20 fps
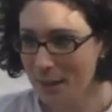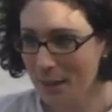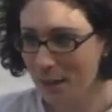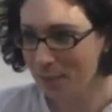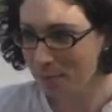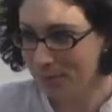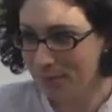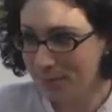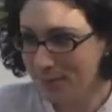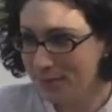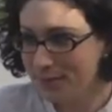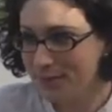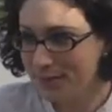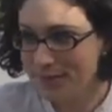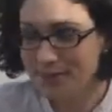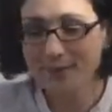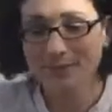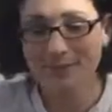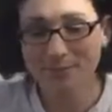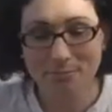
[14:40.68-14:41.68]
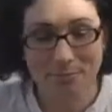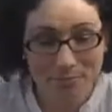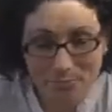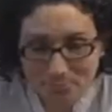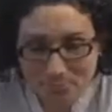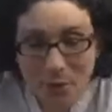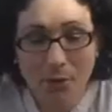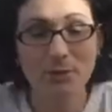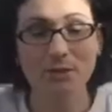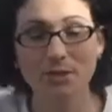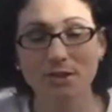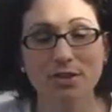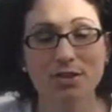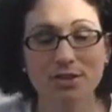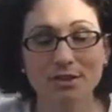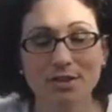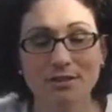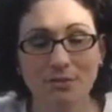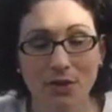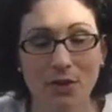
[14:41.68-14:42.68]
political
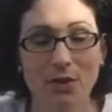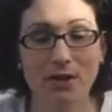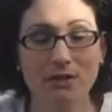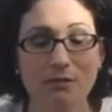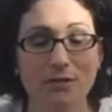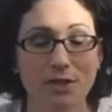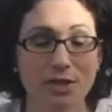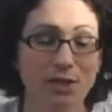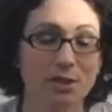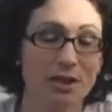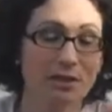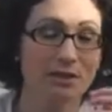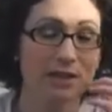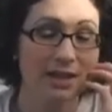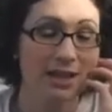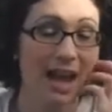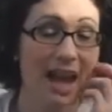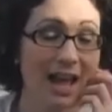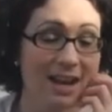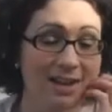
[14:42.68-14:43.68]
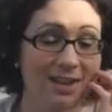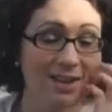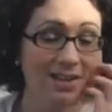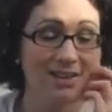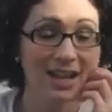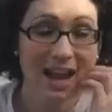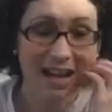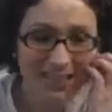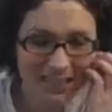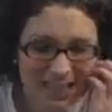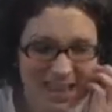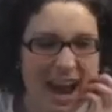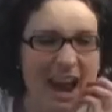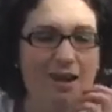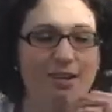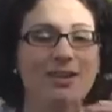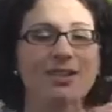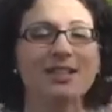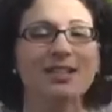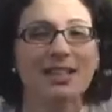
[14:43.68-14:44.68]
posters voting for two different candidates. I
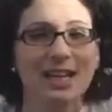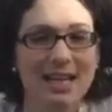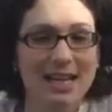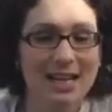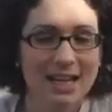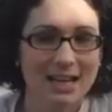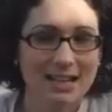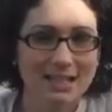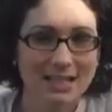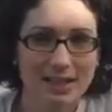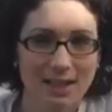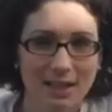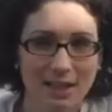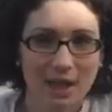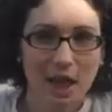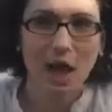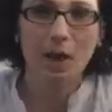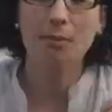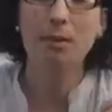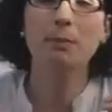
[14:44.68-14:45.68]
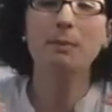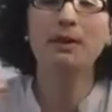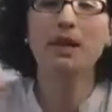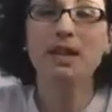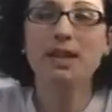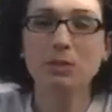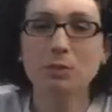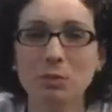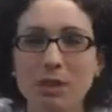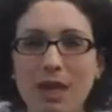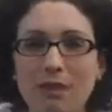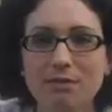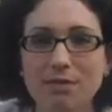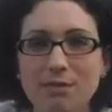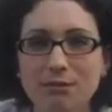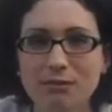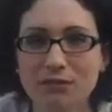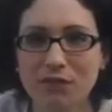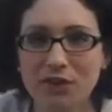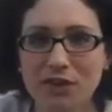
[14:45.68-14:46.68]
guarantee it. But because we have the
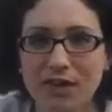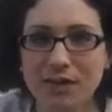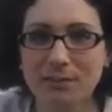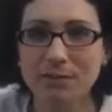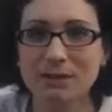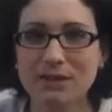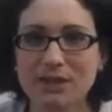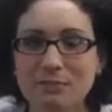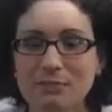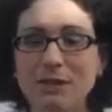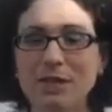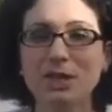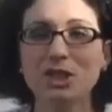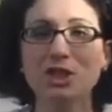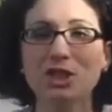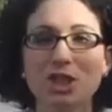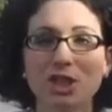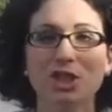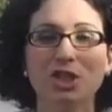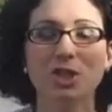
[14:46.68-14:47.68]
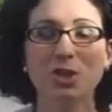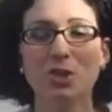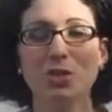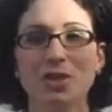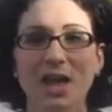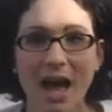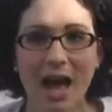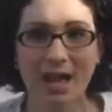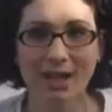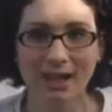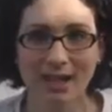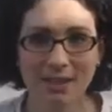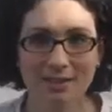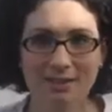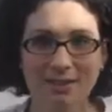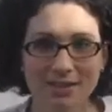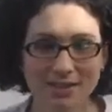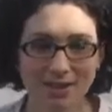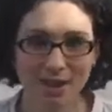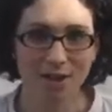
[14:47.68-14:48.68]
freedom of speech to do that in
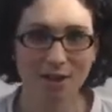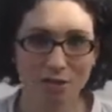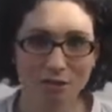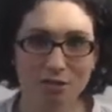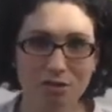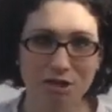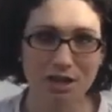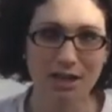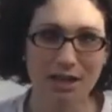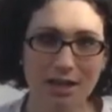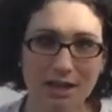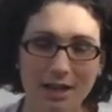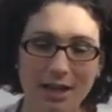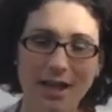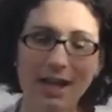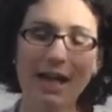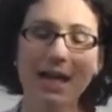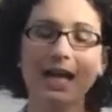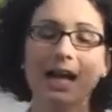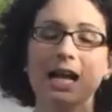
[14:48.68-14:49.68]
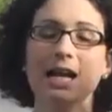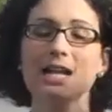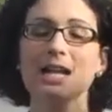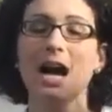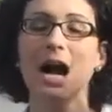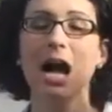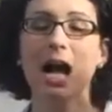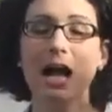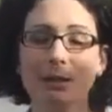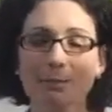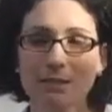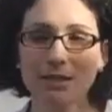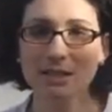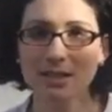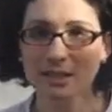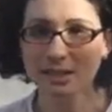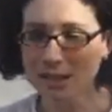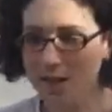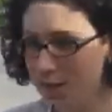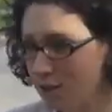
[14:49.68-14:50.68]
this country, in a
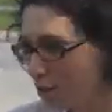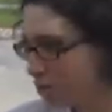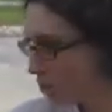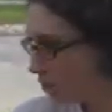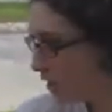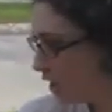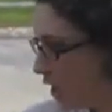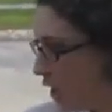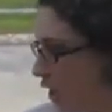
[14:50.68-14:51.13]
communist country,